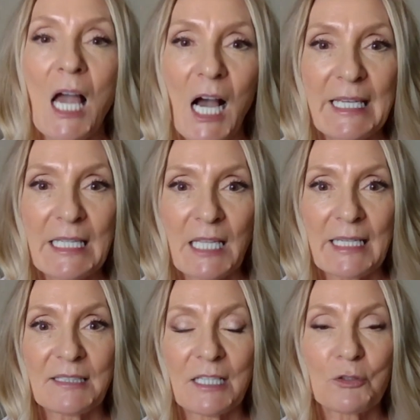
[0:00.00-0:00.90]
again, like I
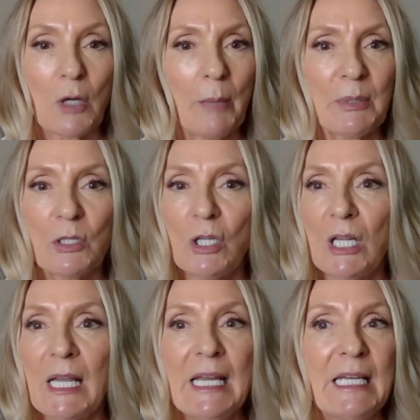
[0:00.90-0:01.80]
said, tropical
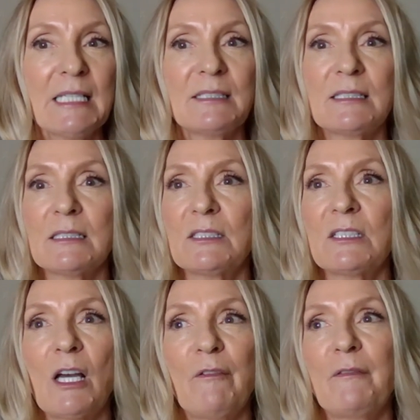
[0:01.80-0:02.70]
is the
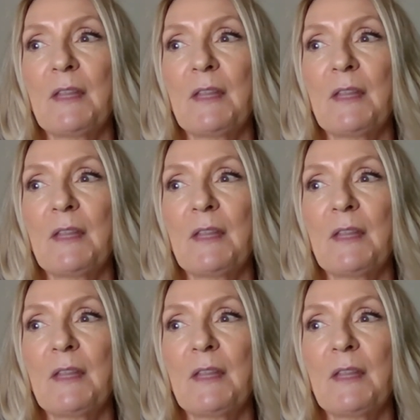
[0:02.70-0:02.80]
stuff